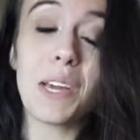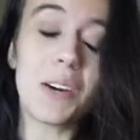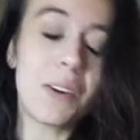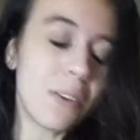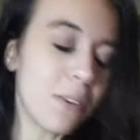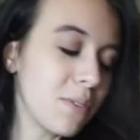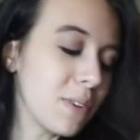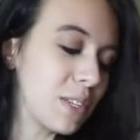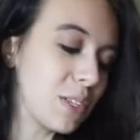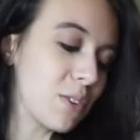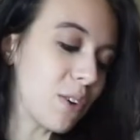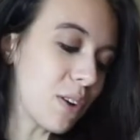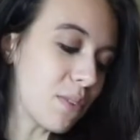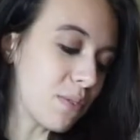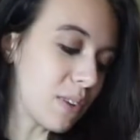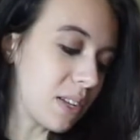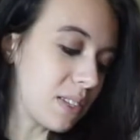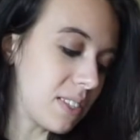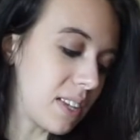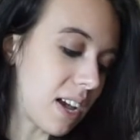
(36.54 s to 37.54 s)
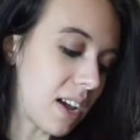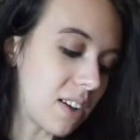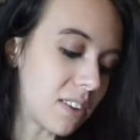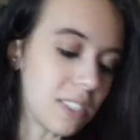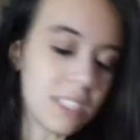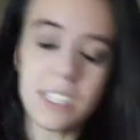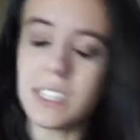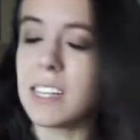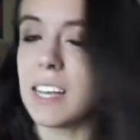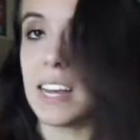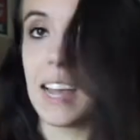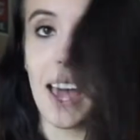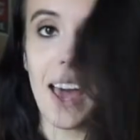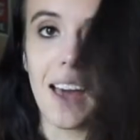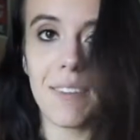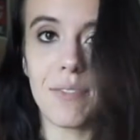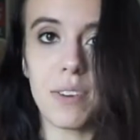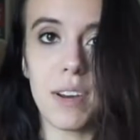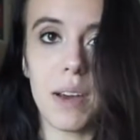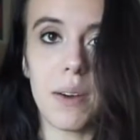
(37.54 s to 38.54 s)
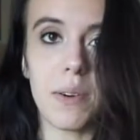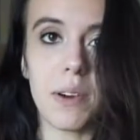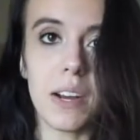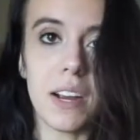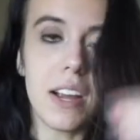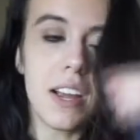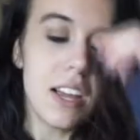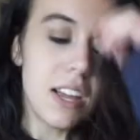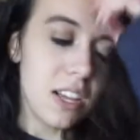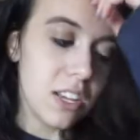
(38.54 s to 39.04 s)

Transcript: go over to our friend's house in like half an hour.